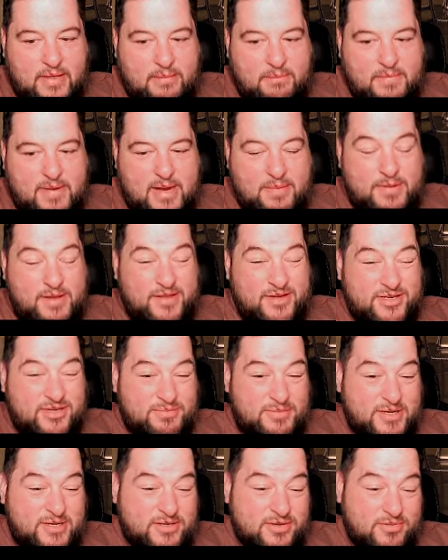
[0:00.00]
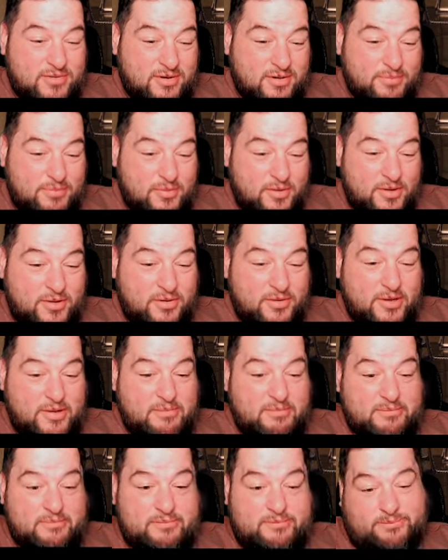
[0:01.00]
Maybe they should be a 200-point
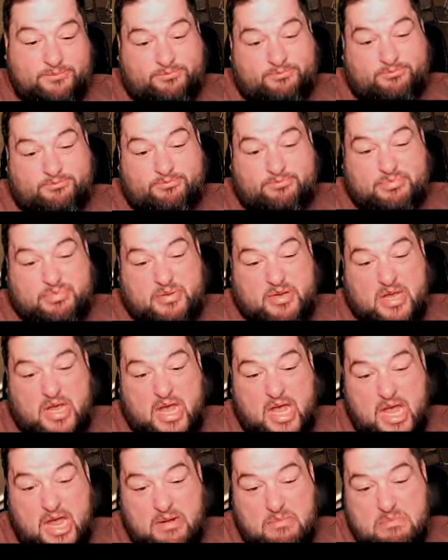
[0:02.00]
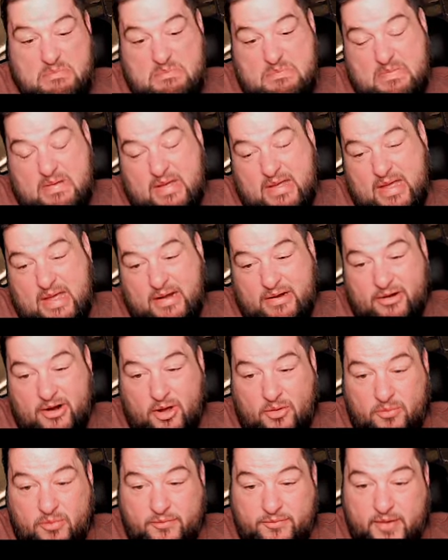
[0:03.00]
unit, but I don't
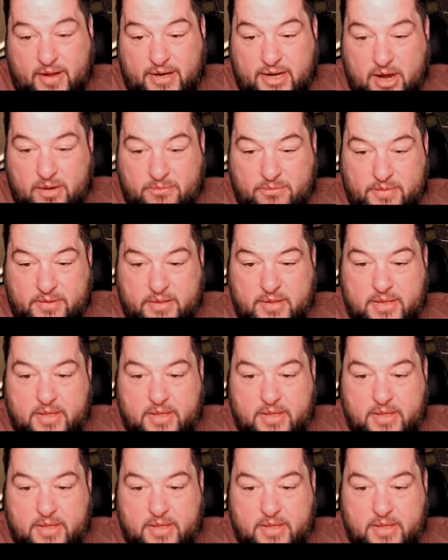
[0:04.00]
know. We'll find out.